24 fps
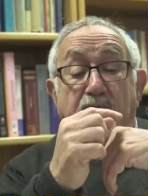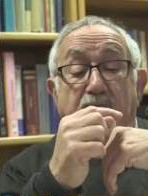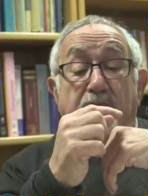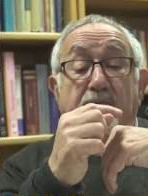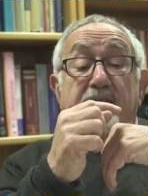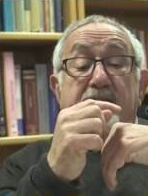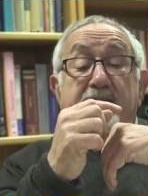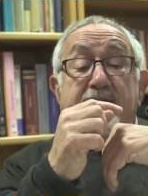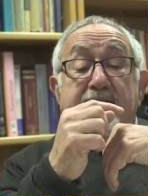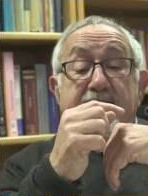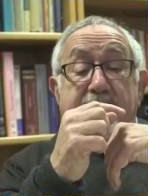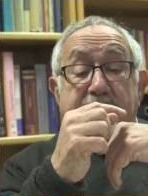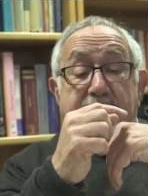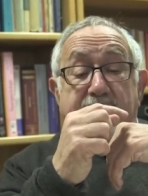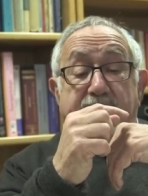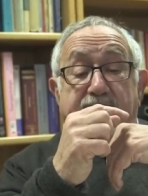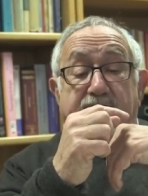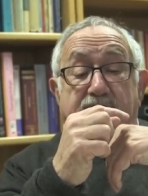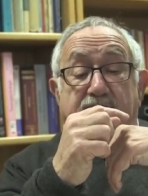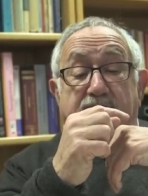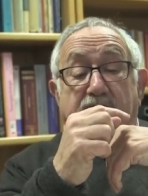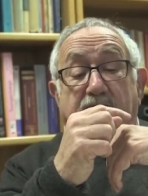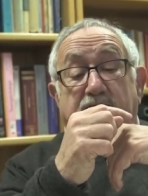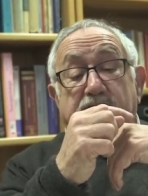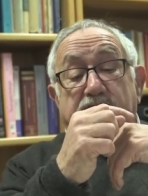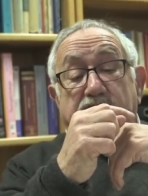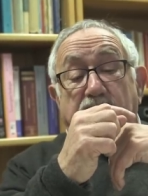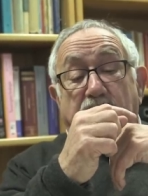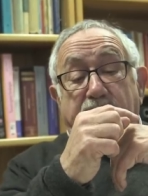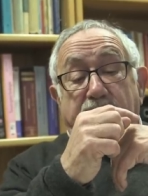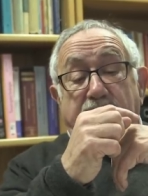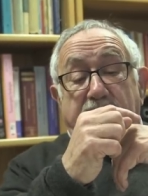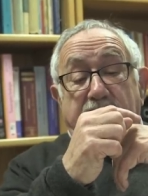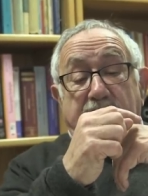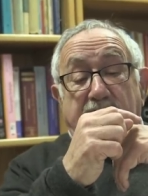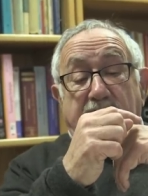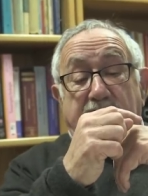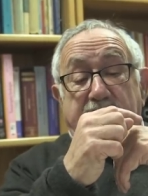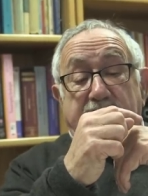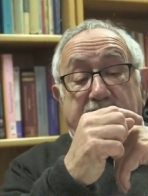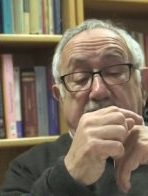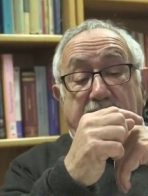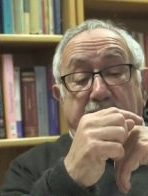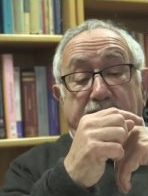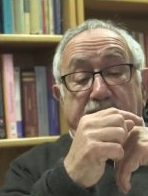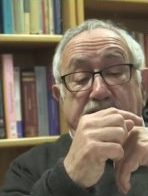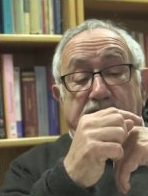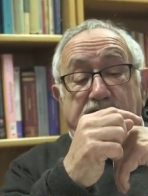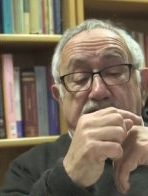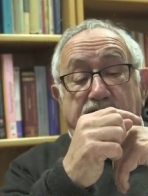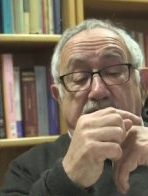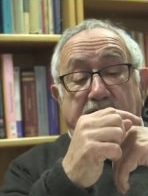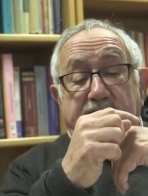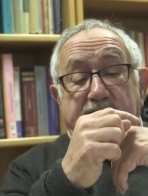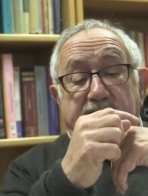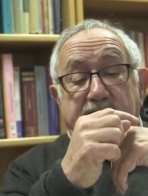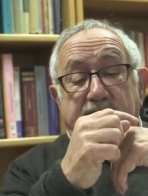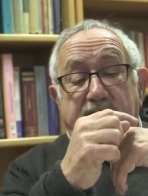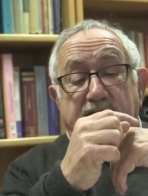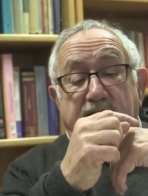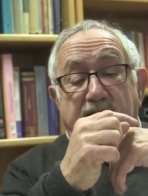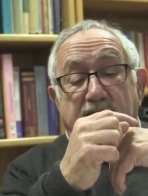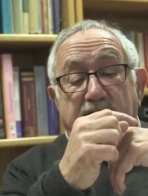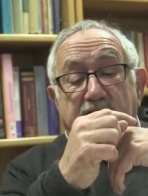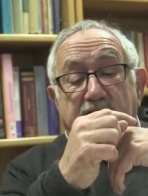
believed, though it's not been yet demonstrated,